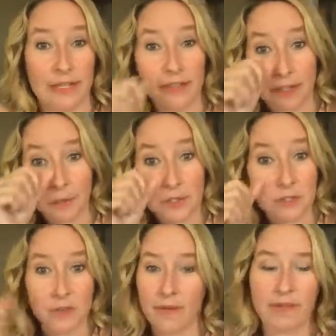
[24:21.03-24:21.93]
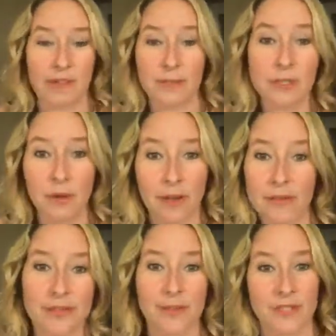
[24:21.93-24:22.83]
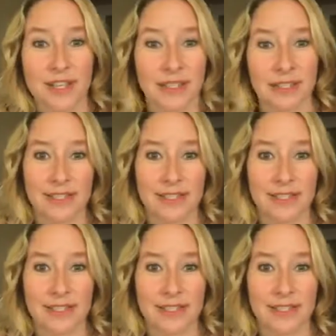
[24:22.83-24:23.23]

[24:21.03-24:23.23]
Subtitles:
Like we do all these sorts of things